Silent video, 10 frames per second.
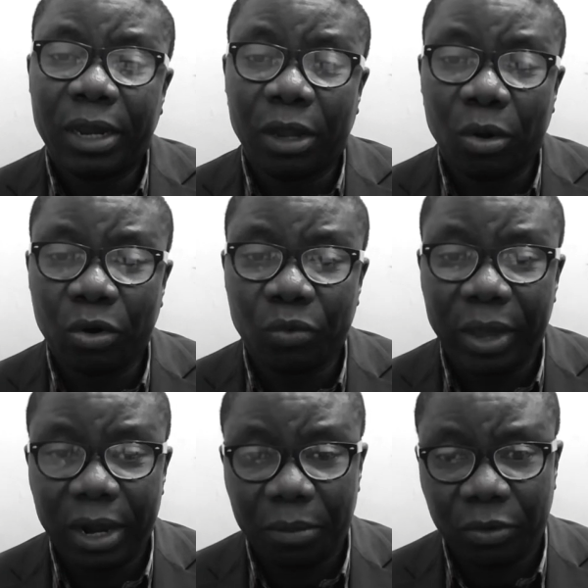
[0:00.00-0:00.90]
The Lord
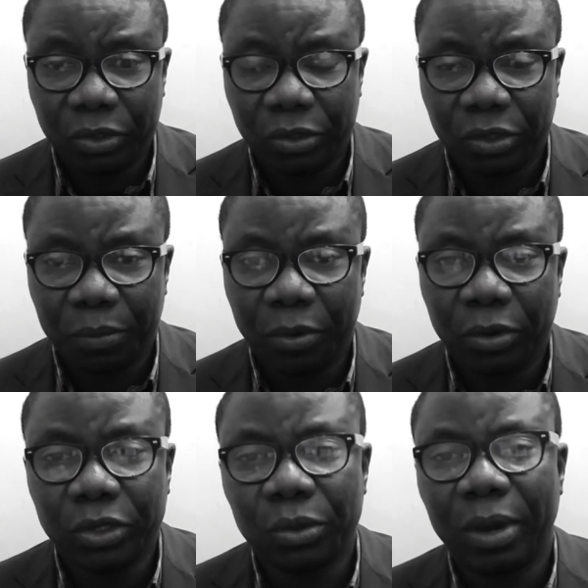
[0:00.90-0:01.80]
will help us to
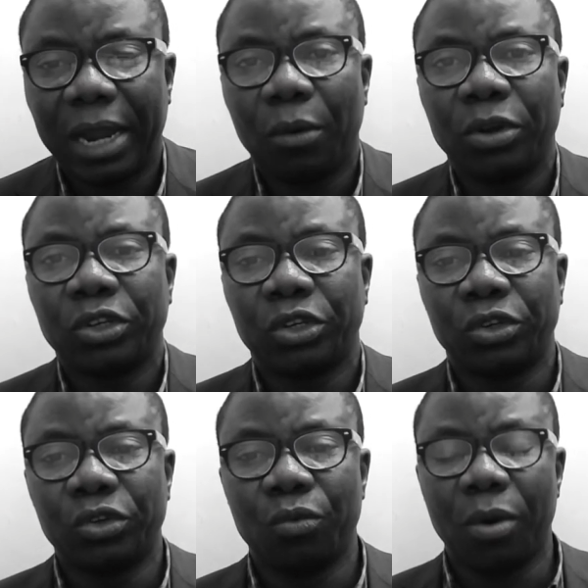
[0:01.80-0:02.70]
support you. And I want you
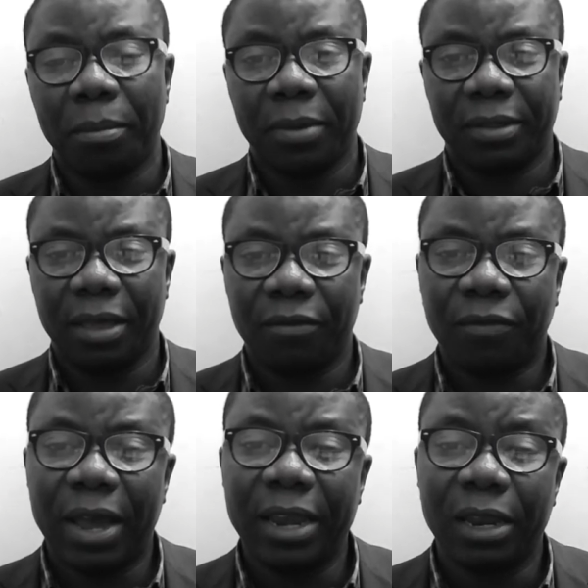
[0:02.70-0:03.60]
to do one more thing.
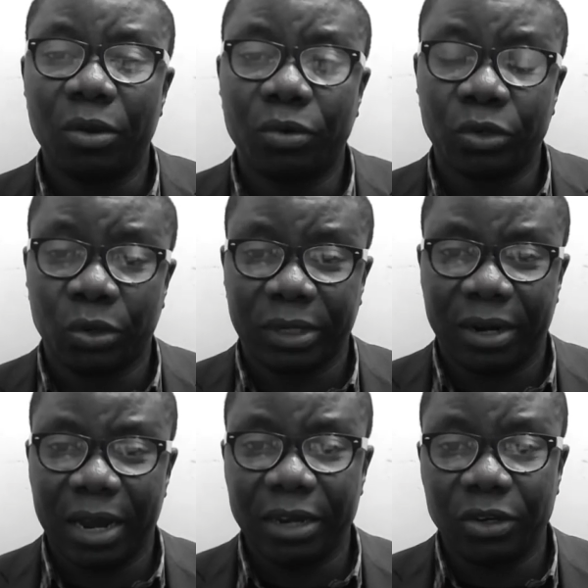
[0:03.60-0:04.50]
Find a local church
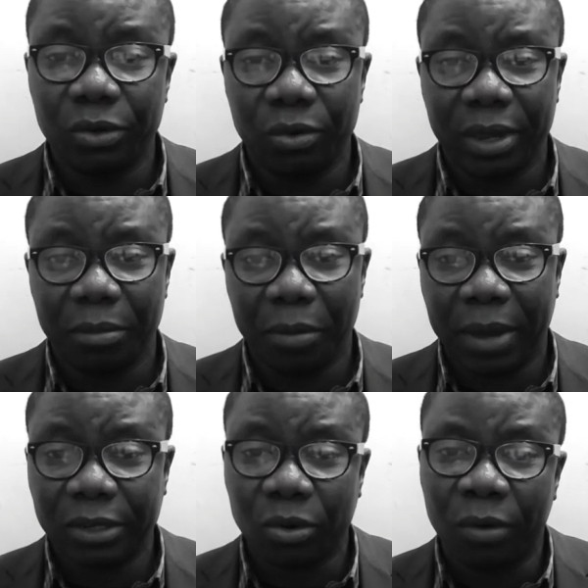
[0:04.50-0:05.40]
around you. You can
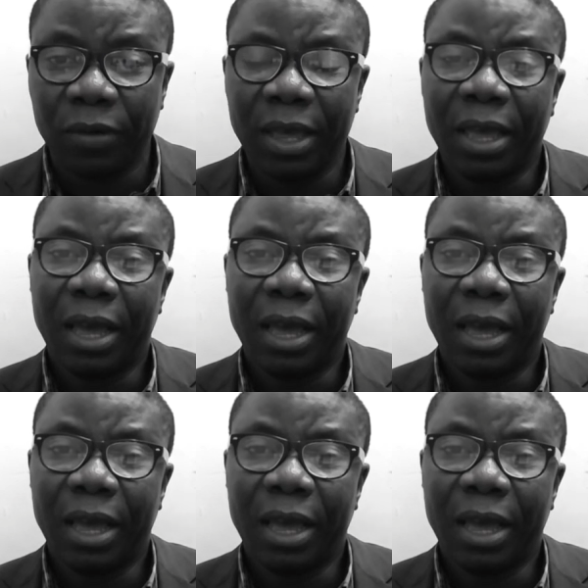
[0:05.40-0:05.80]
part of.